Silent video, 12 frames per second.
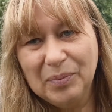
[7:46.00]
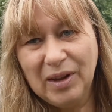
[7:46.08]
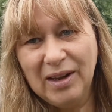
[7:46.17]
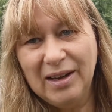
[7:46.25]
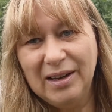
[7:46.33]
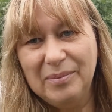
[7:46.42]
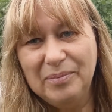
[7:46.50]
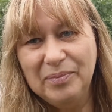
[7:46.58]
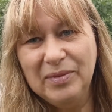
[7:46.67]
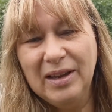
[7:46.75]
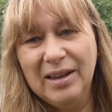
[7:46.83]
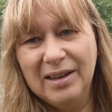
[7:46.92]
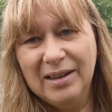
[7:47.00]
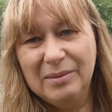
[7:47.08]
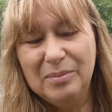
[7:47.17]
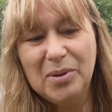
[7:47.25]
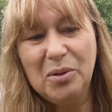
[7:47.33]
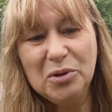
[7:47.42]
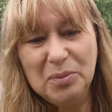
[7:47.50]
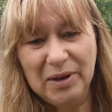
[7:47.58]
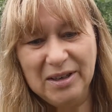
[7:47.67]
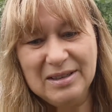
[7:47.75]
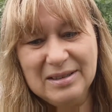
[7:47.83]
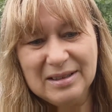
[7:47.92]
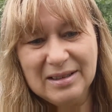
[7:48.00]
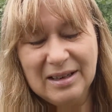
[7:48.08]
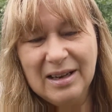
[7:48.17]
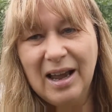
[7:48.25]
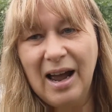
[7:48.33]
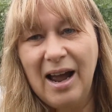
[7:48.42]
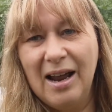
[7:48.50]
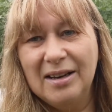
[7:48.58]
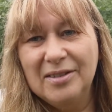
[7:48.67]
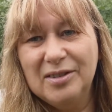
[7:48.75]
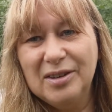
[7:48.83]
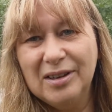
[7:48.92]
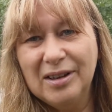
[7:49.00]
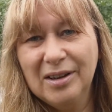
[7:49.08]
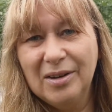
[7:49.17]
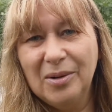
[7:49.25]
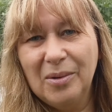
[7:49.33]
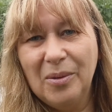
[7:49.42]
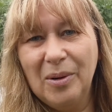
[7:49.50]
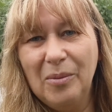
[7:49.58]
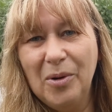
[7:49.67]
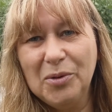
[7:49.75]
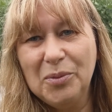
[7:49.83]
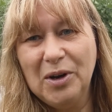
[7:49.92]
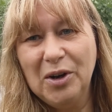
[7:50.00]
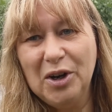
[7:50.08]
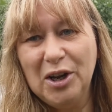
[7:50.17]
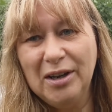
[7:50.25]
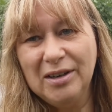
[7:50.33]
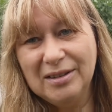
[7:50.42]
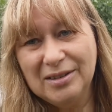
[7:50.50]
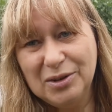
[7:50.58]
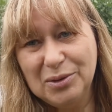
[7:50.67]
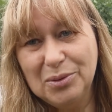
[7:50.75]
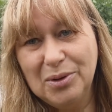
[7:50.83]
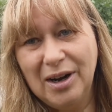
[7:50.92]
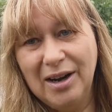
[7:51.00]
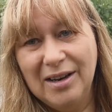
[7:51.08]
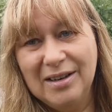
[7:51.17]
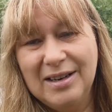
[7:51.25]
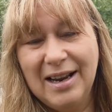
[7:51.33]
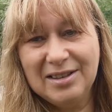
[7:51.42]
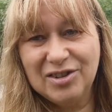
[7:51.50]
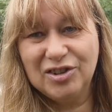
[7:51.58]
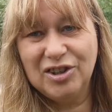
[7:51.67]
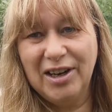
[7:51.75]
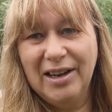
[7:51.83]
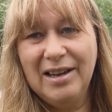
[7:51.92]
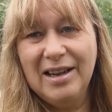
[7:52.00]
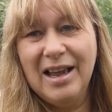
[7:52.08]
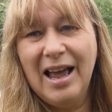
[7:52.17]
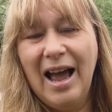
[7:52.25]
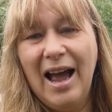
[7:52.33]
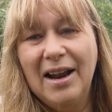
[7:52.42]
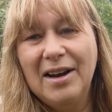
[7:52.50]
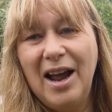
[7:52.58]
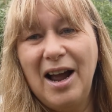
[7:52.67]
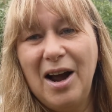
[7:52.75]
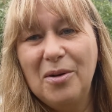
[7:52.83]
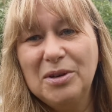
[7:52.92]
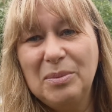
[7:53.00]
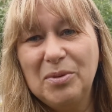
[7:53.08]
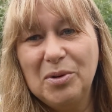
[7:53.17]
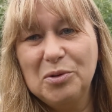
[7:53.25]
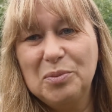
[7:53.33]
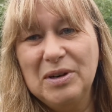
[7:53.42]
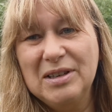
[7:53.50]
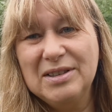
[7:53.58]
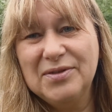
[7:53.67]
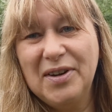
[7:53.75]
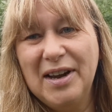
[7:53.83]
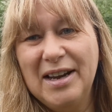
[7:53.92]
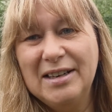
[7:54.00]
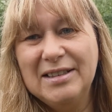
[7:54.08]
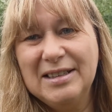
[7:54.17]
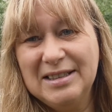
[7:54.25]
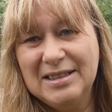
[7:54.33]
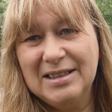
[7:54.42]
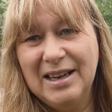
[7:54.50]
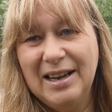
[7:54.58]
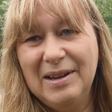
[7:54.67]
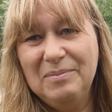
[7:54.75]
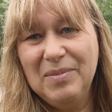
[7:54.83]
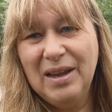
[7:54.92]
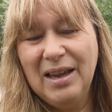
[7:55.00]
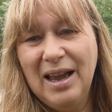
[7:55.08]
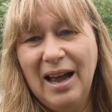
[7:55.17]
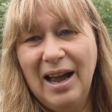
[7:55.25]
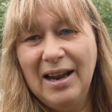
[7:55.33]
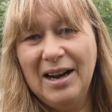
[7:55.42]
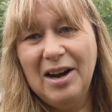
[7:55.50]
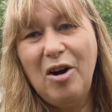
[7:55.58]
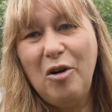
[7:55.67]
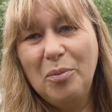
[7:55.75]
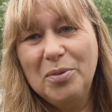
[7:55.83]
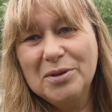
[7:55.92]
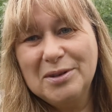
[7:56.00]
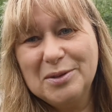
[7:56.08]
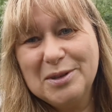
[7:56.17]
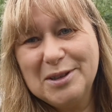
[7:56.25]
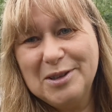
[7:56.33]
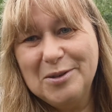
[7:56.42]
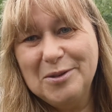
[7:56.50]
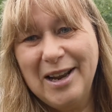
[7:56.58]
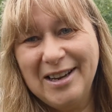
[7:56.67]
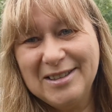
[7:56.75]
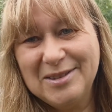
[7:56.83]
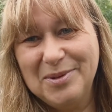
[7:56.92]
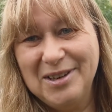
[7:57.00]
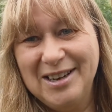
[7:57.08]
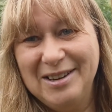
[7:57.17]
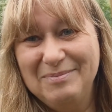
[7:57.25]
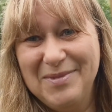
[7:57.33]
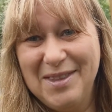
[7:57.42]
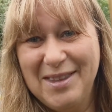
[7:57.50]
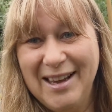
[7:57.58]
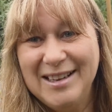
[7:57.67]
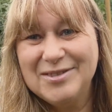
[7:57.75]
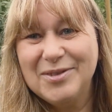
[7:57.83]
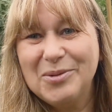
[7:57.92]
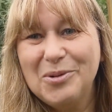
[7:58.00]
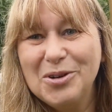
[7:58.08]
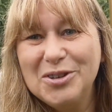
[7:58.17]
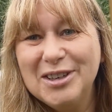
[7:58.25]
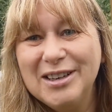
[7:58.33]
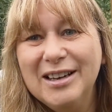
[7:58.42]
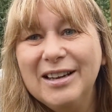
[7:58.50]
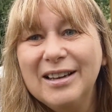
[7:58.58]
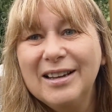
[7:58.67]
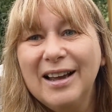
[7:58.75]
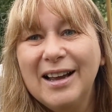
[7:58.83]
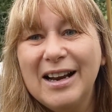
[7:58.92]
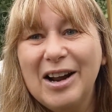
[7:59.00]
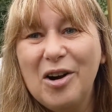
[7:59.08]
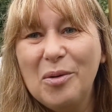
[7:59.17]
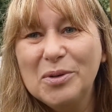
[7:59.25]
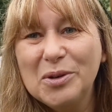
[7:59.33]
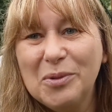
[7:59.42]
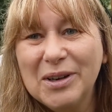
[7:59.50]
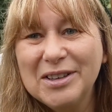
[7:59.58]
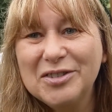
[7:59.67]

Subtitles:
broad beans and what we're gonna do next year, and how the broad beans fared this year, and I hope to see you next week. Thanks for watching, and I hope the weather